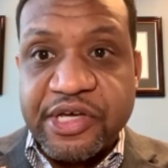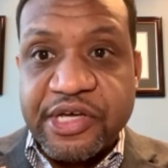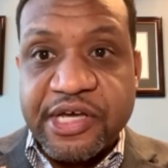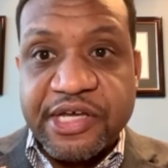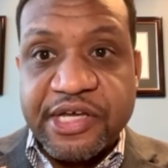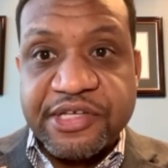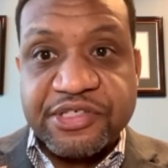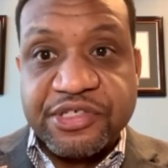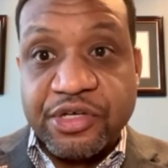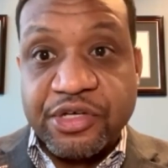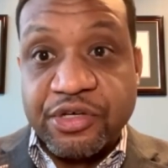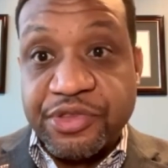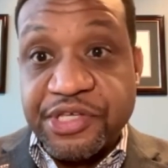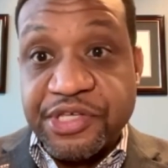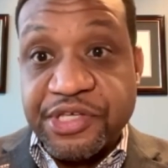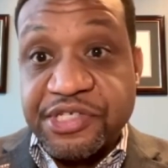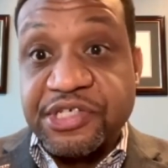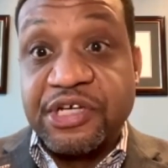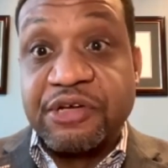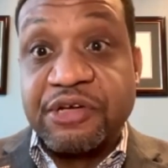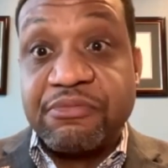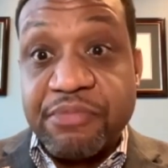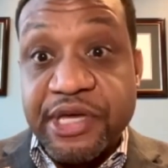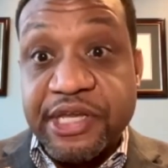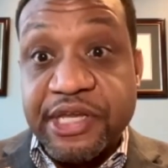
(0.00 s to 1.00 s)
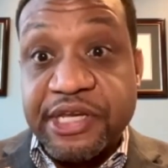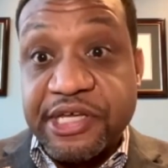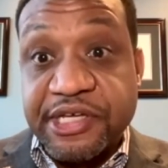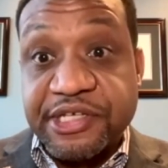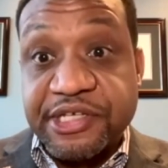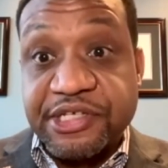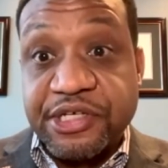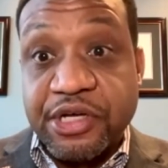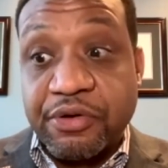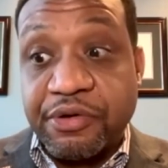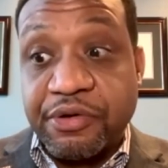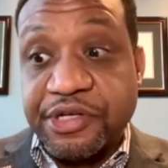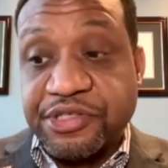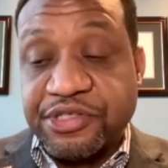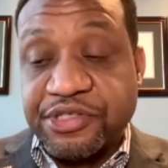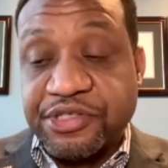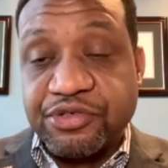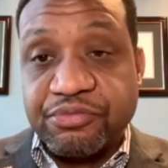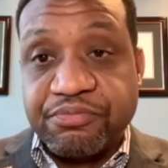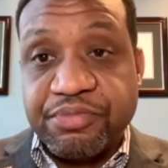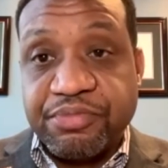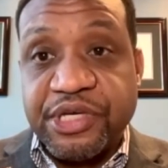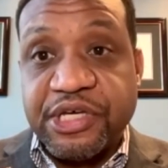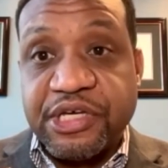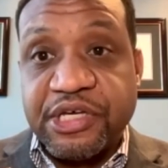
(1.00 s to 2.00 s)
And so this committee is going
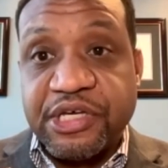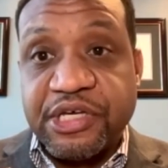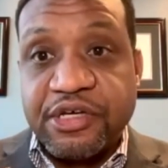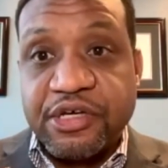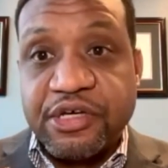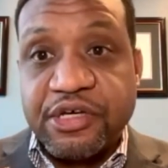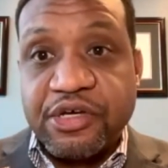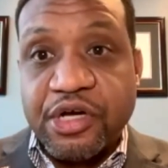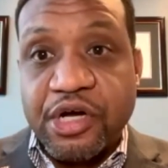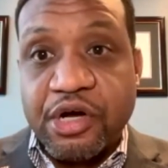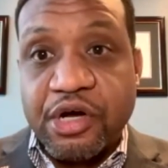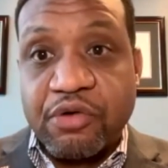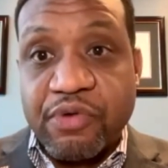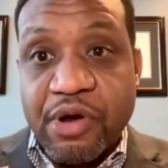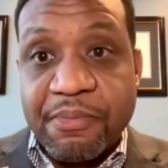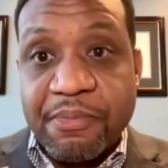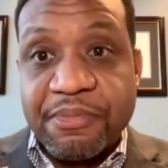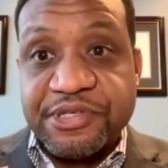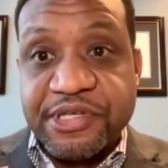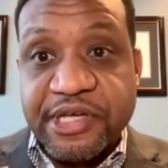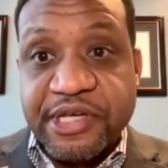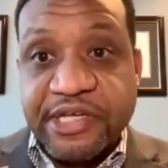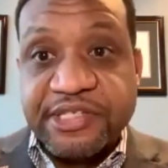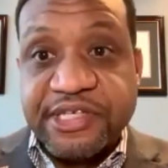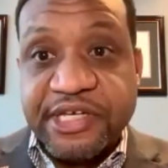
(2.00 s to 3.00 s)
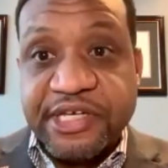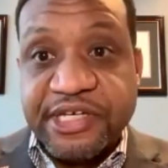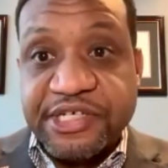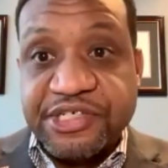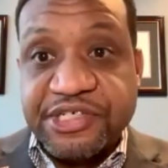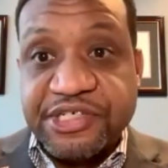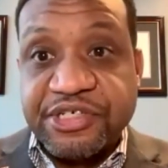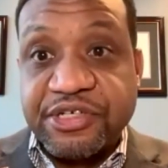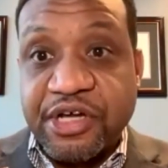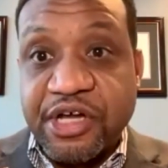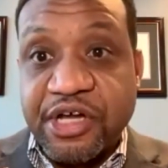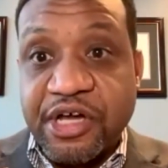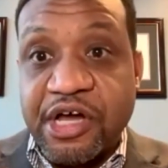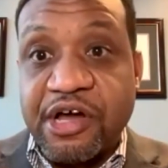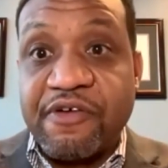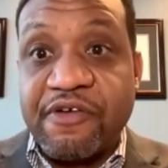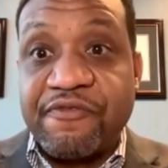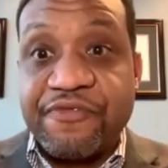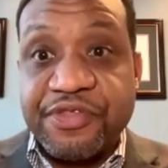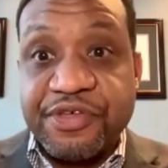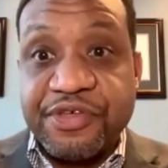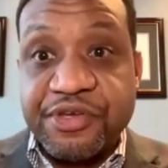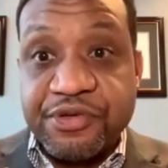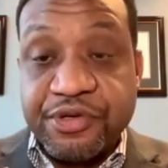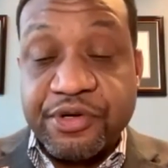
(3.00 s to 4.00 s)
to be a representation
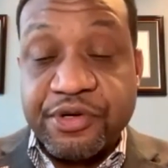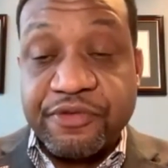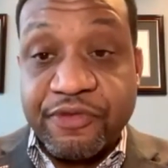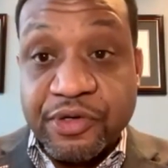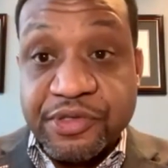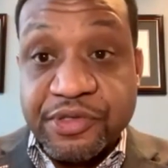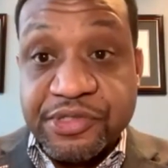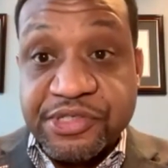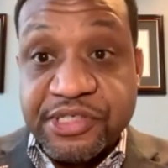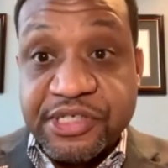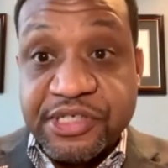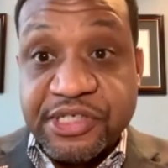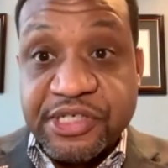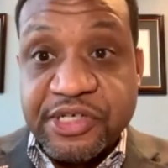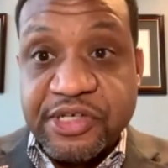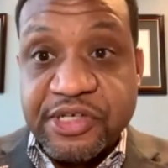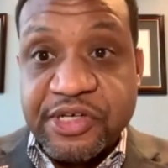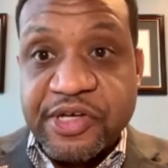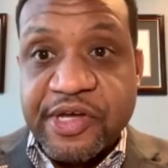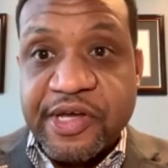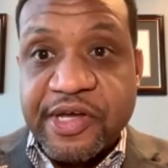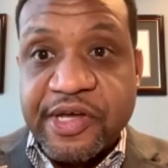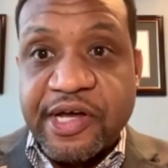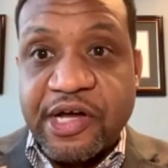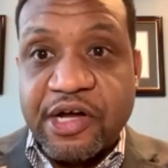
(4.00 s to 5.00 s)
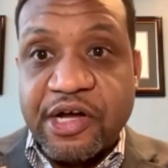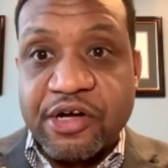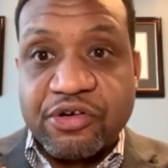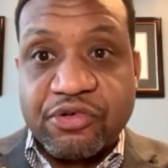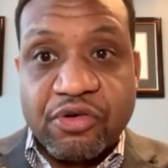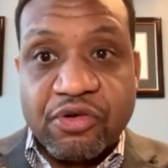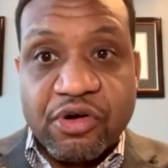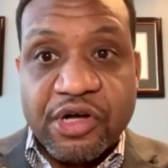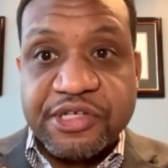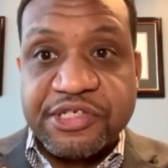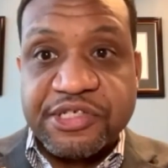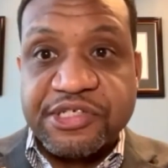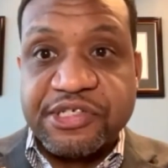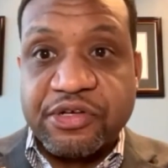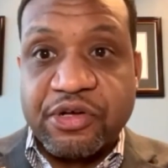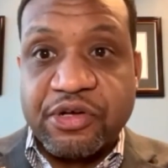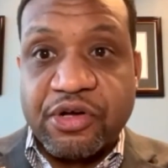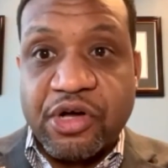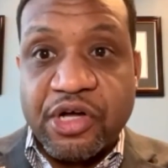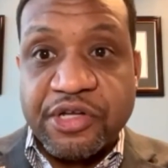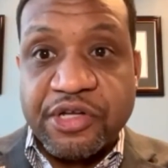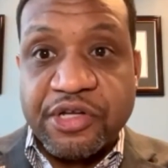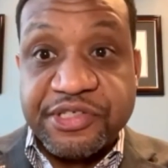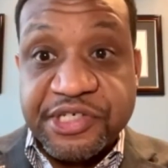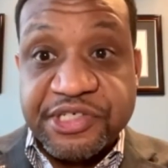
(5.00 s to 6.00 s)
of the university uh, across
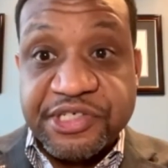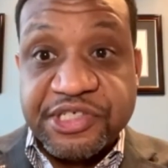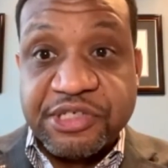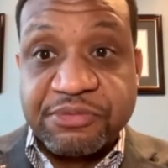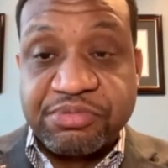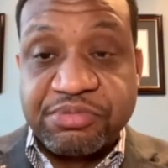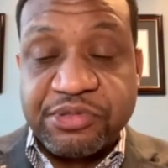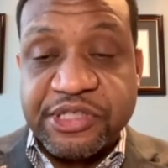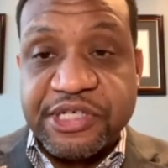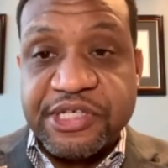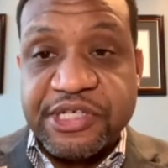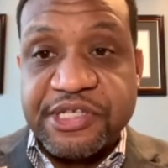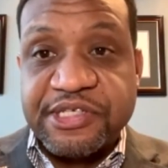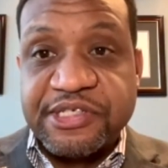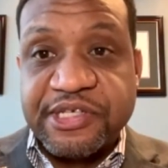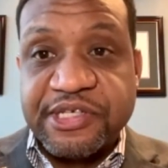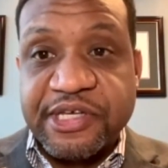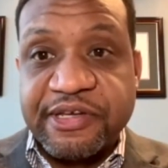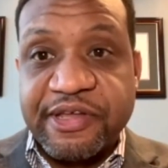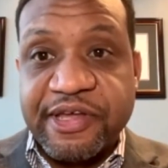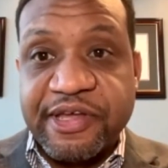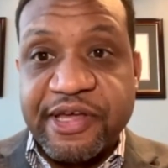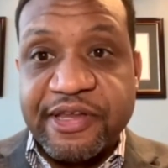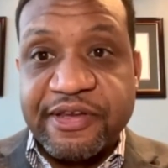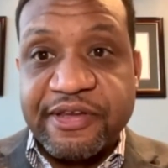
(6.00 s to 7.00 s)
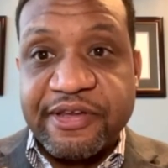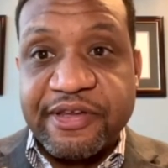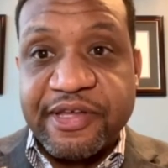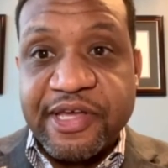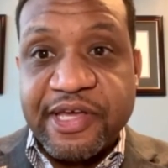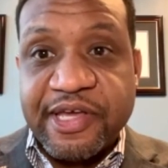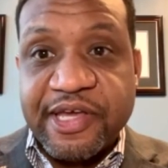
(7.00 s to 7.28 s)
all disciplines and, and,